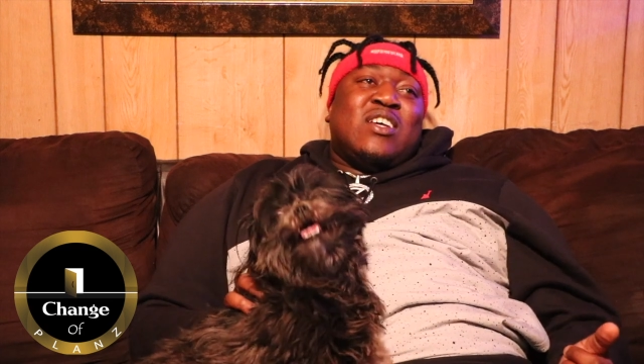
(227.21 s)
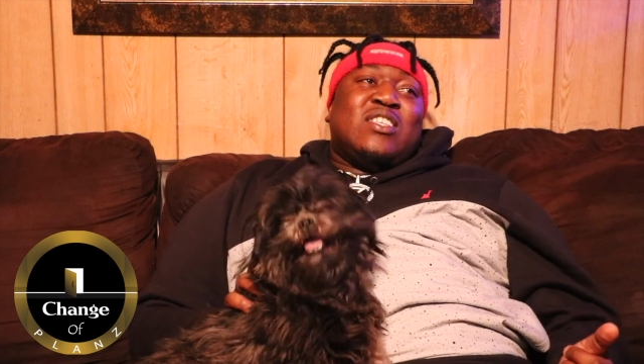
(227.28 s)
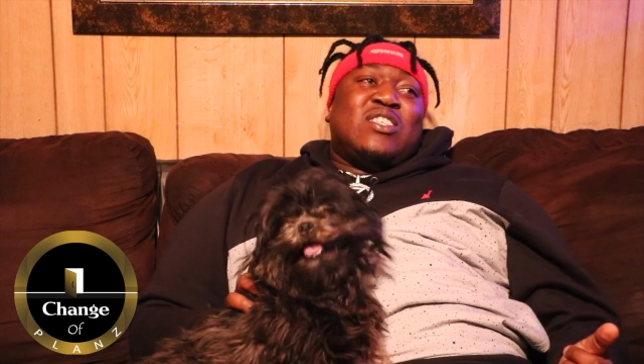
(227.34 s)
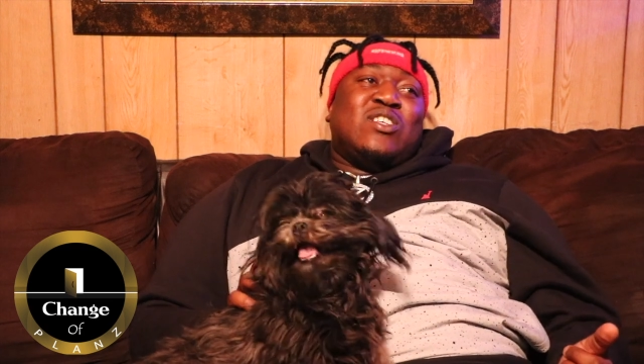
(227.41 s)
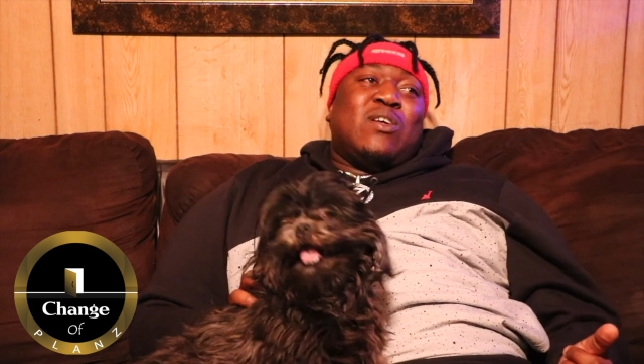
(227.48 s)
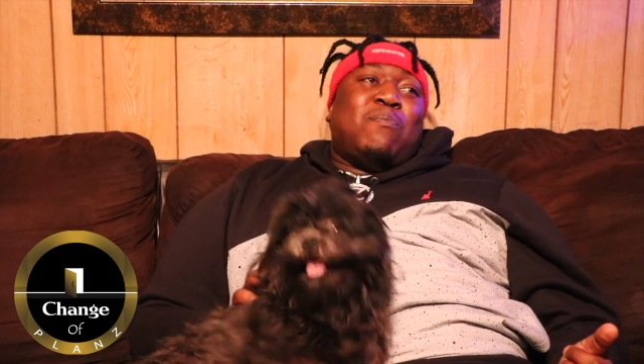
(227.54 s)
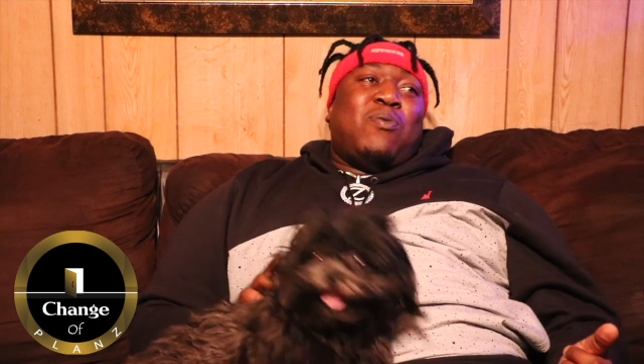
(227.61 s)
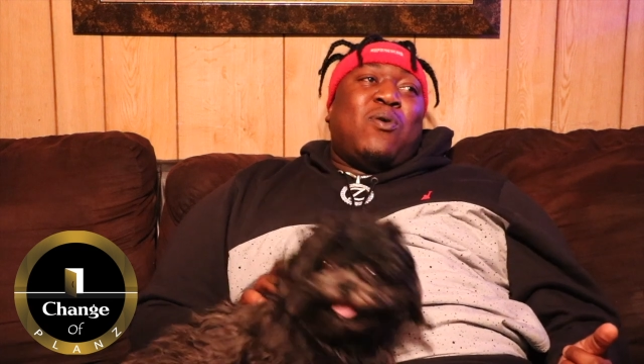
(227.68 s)

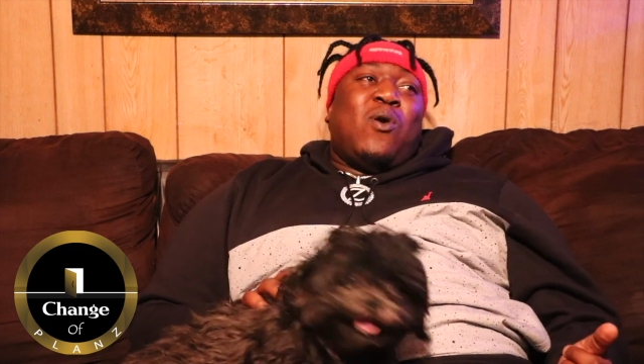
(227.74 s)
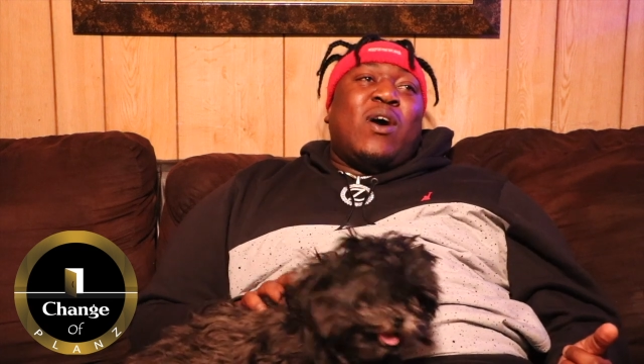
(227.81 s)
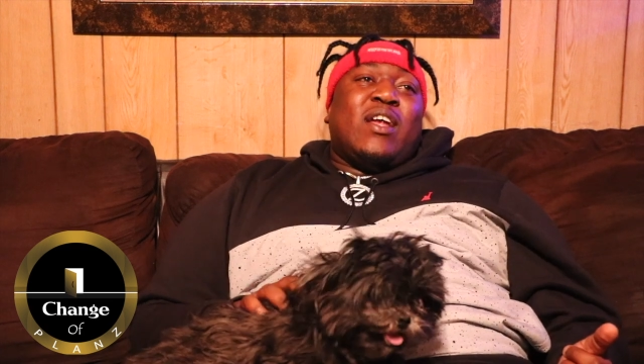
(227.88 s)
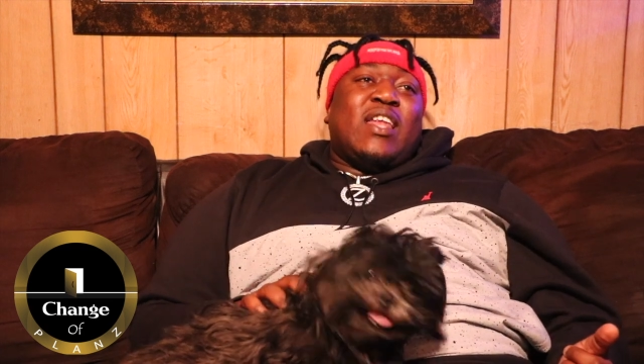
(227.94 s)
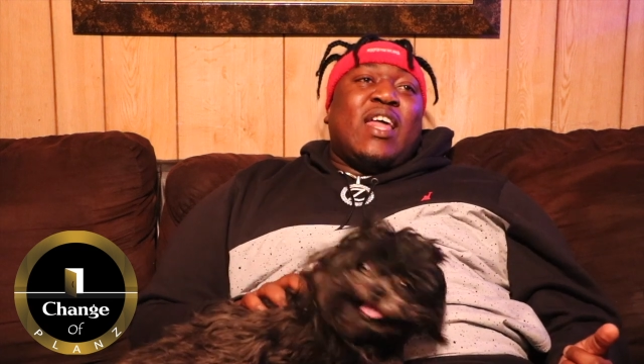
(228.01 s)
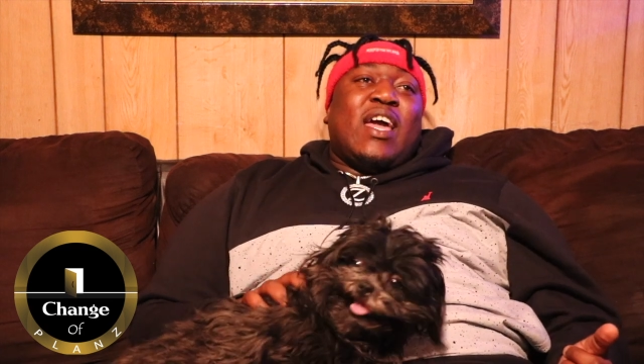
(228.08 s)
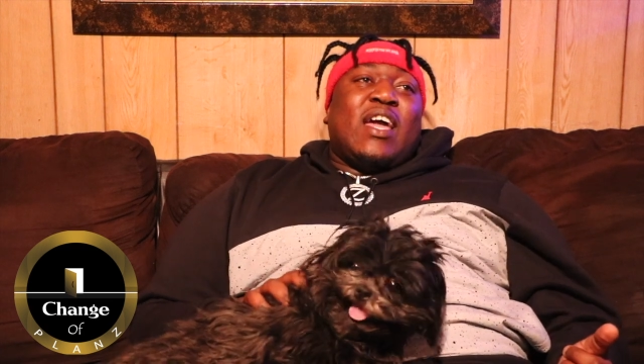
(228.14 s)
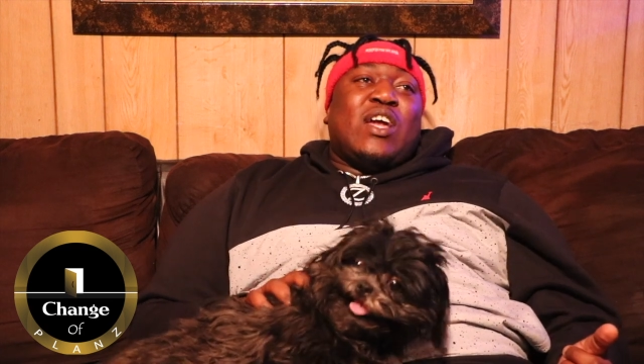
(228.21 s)
To the
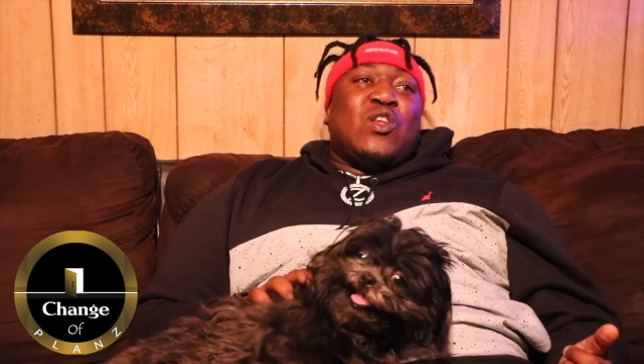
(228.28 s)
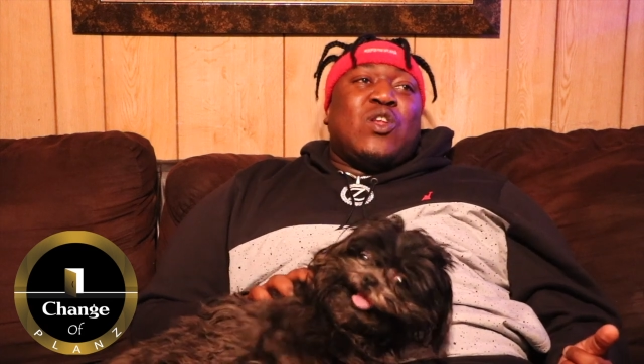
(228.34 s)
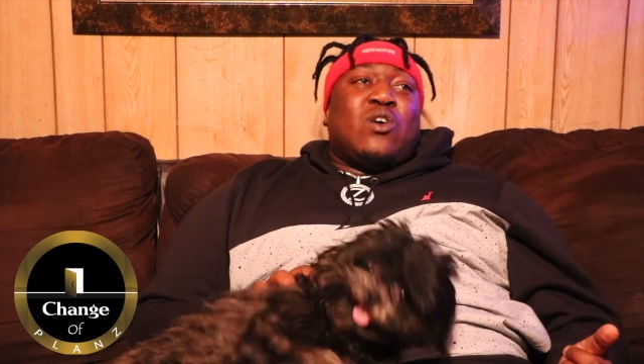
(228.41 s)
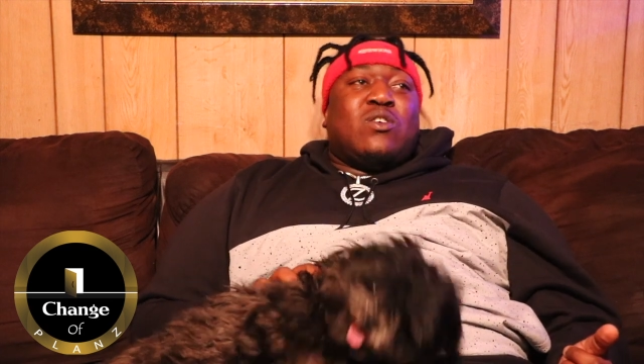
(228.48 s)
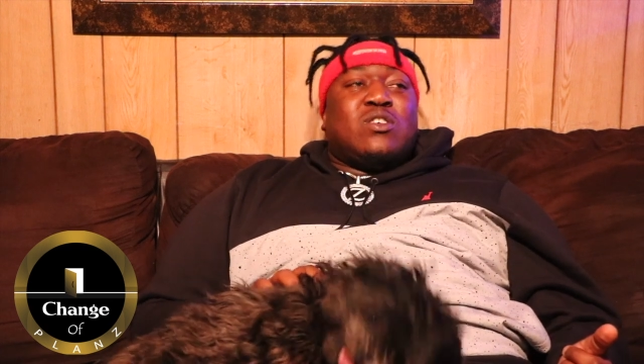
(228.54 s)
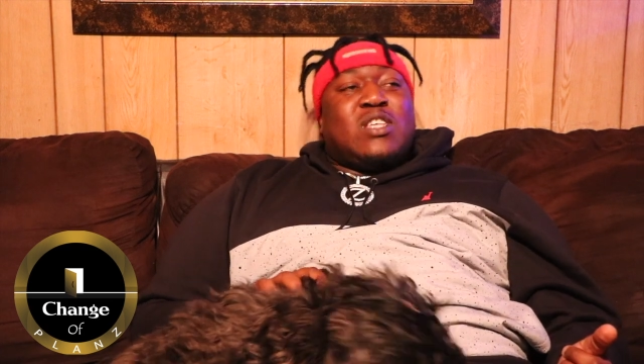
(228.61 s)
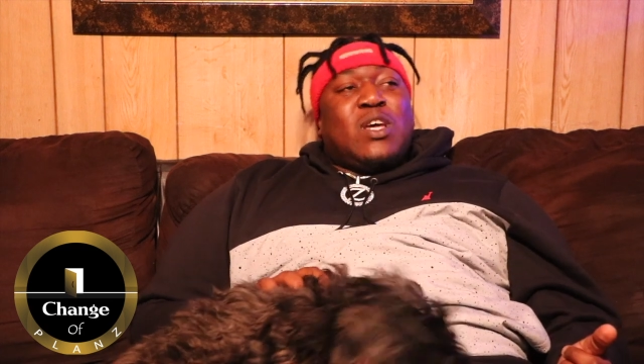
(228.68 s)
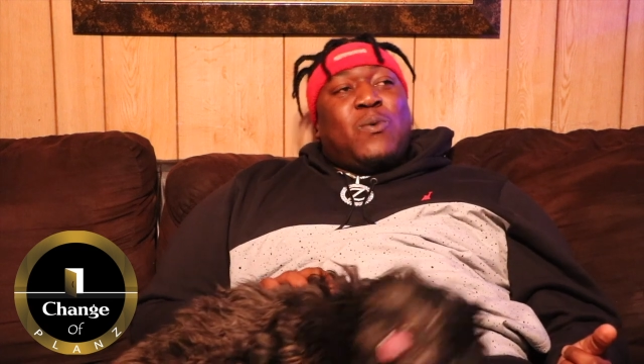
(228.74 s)
point that, you know
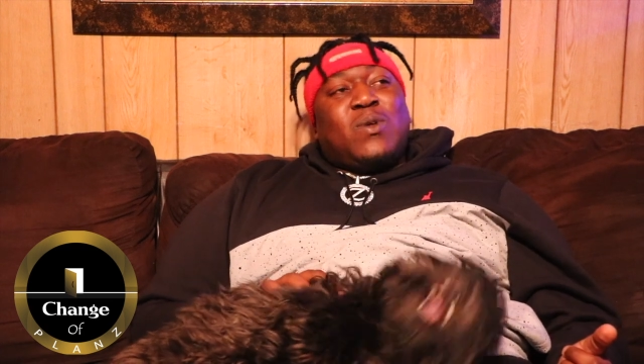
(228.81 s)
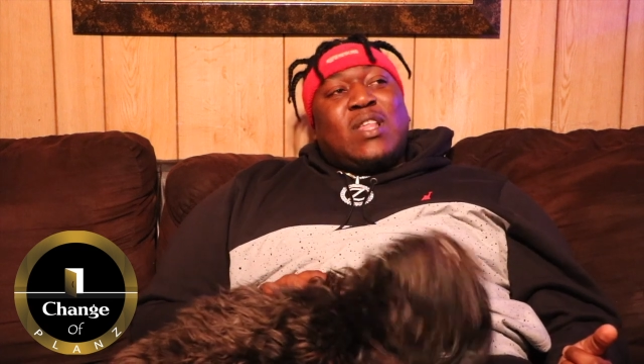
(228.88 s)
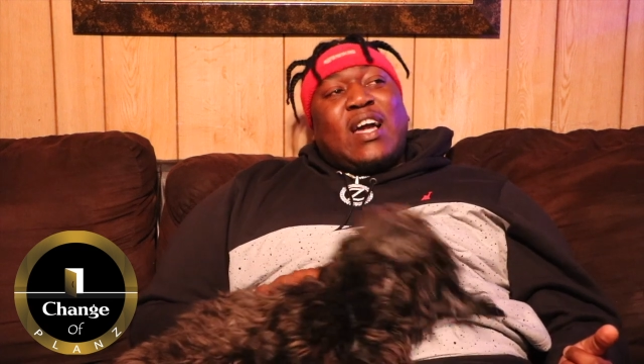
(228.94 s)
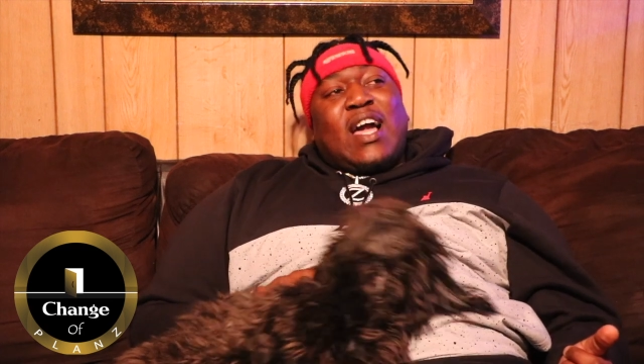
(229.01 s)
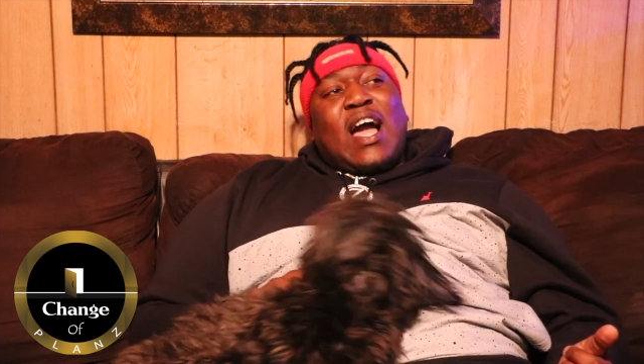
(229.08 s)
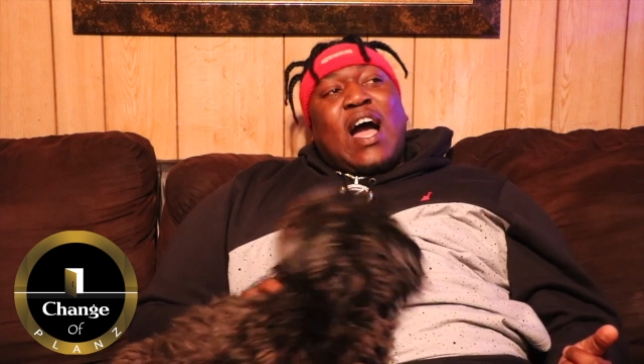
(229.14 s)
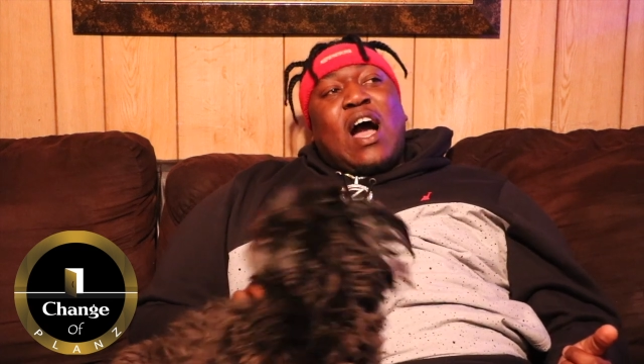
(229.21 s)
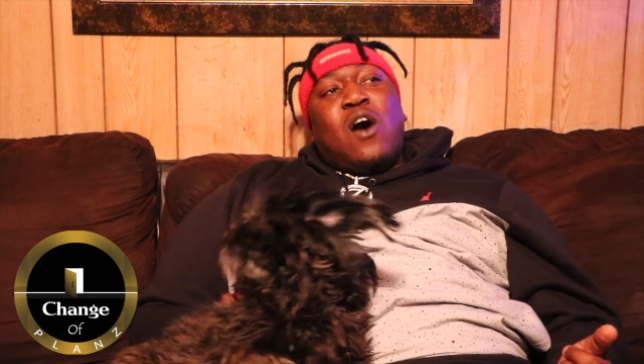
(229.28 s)
what I'm saying, once I
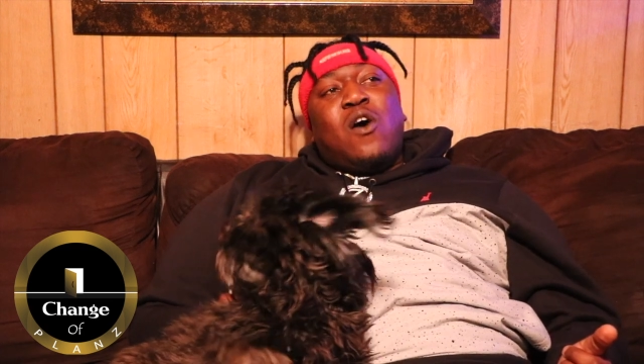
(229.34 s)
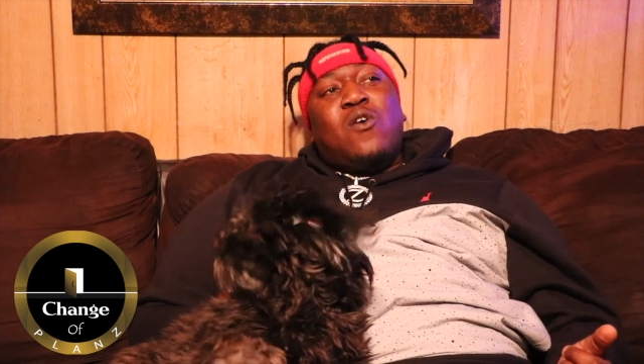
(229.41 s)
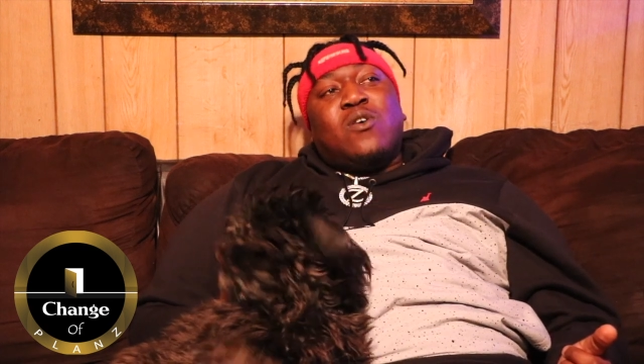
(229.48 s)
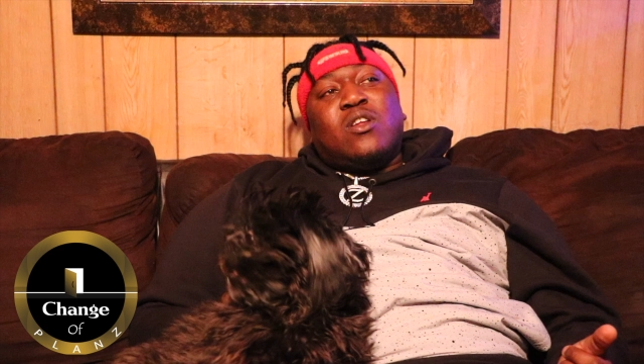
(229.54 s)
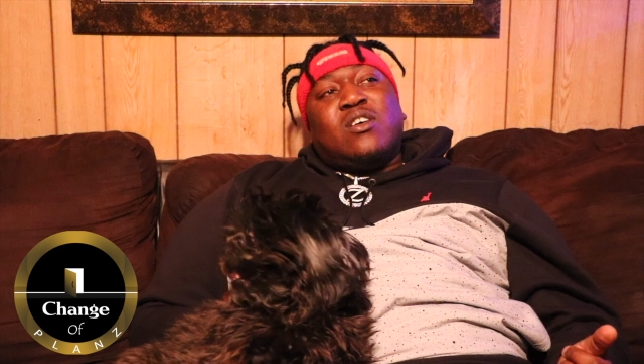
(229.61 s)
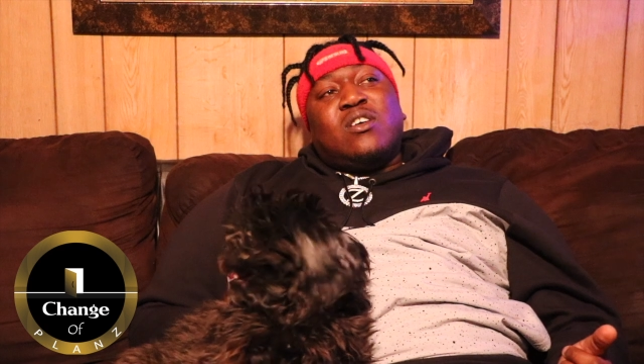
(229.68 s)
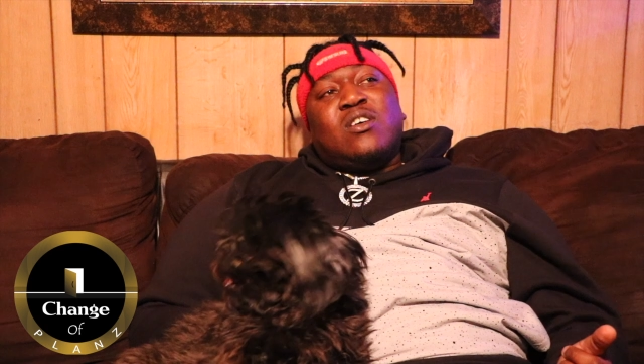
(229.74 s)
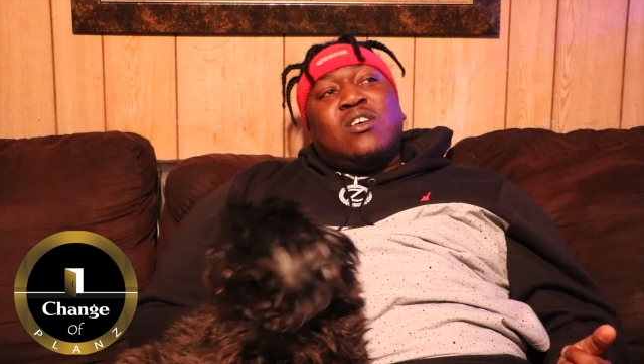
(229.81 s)
got
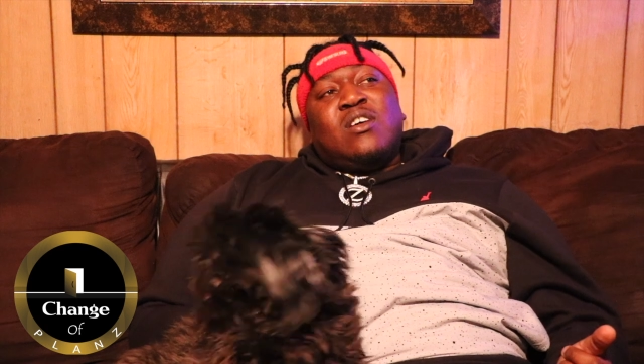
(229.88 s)
older